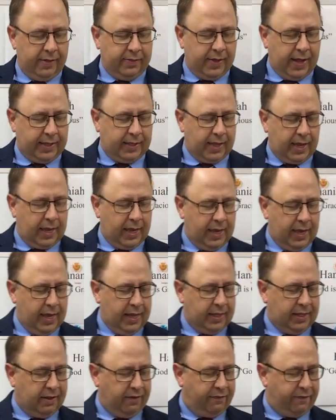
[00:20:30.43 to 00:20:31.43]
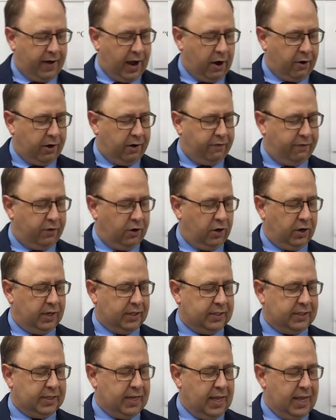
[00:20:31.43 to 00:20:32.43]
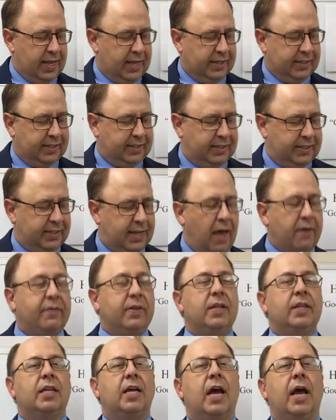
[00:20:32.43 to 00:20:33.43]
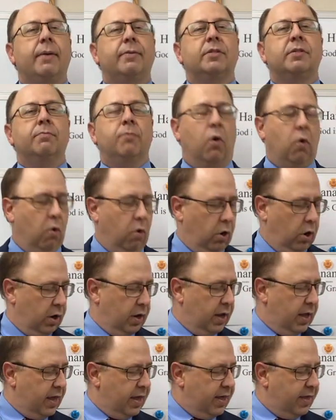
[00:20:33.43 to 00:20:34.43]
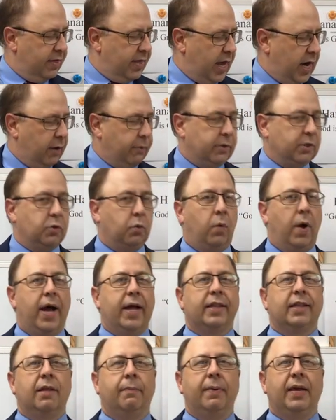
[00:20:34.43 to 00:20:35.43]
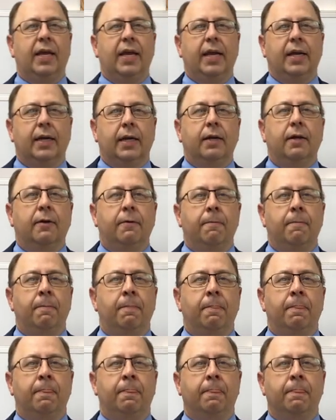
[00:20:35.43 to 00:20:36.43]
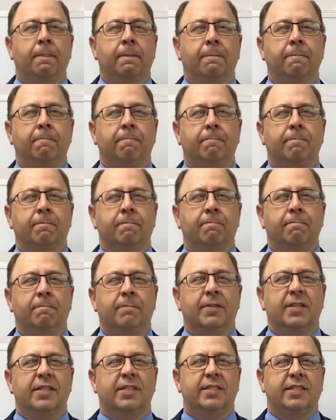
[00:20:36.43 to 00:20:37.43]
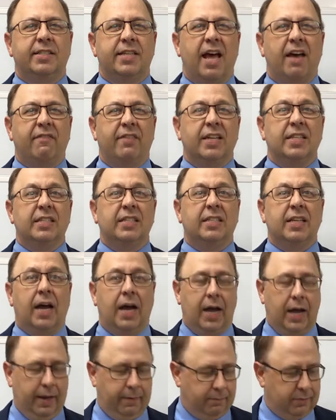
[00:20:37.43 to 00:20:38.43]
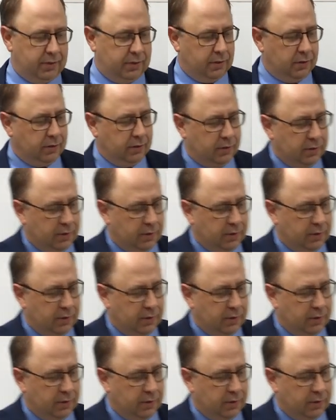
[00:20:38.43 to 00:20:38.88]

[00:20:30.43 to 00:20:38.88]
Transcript: that they heat the fiery furnace seven times more than it was wont to be heated. Seven times.